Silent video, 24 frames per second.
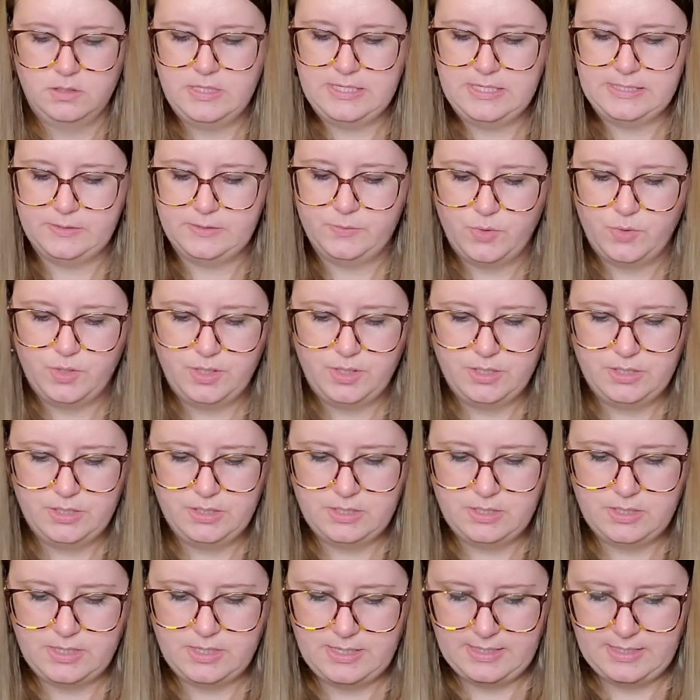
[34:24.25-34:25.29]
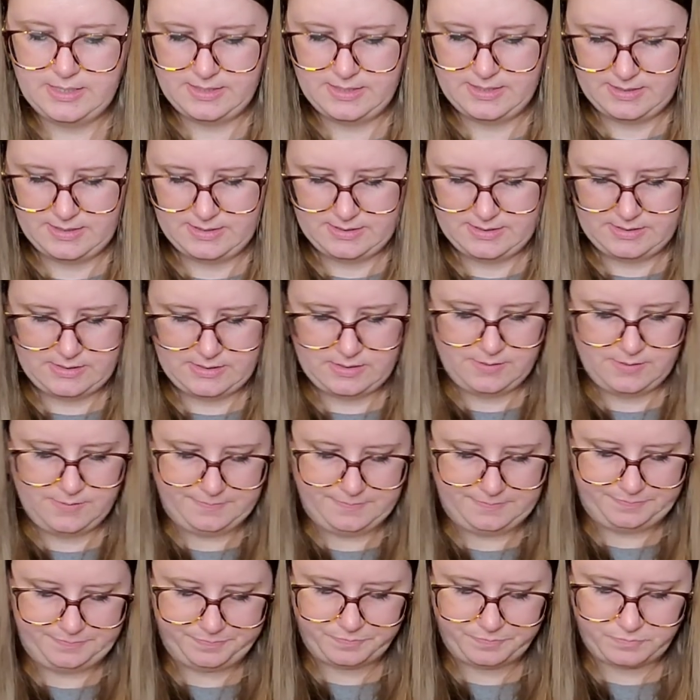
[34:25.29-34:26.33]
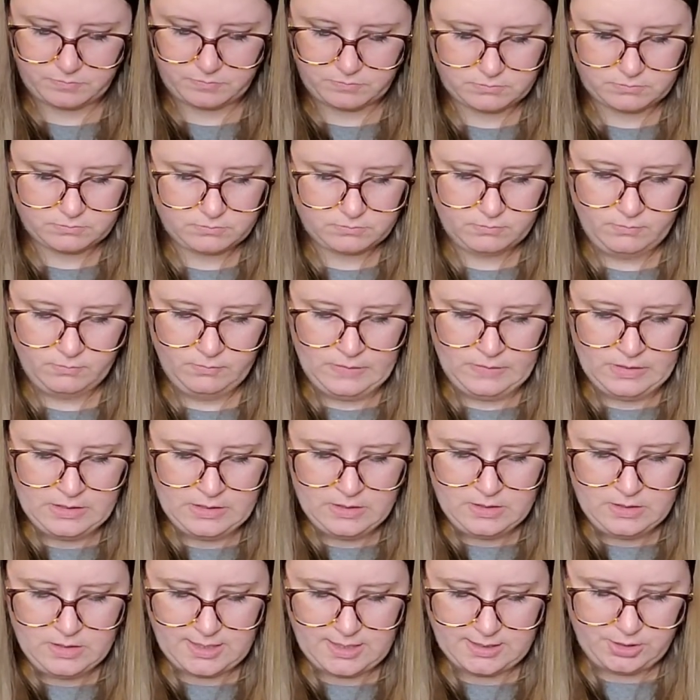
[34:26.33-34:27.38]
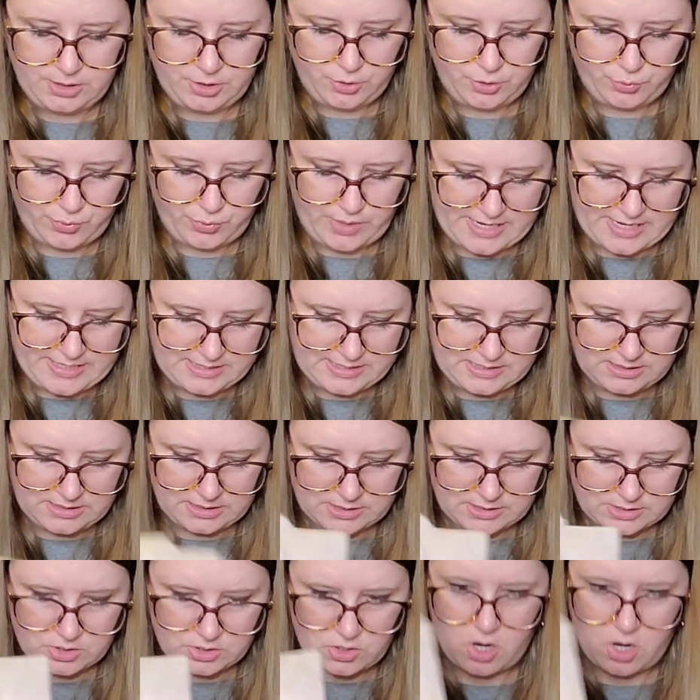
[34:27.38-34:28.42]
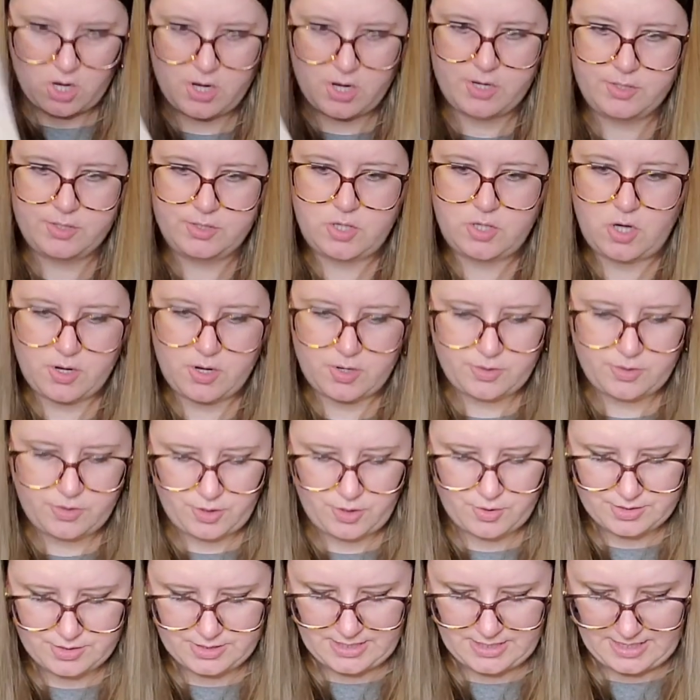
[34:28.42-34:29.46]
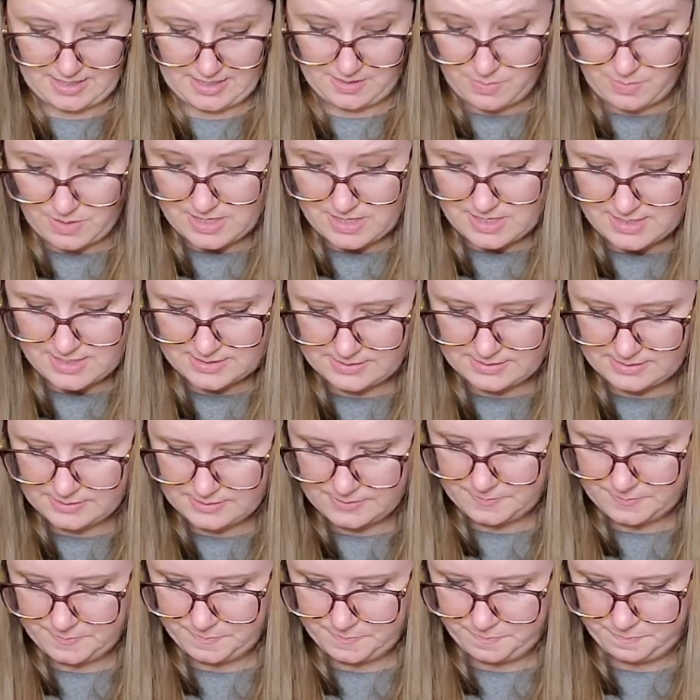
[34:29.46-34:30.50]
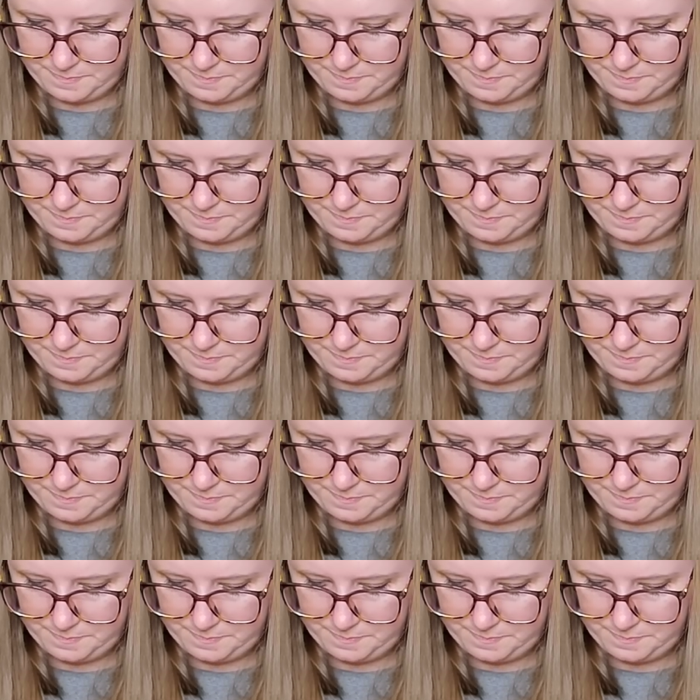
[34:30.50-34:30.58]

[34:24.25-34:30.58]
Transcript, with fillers: This one is a little ready to start dark 13 piece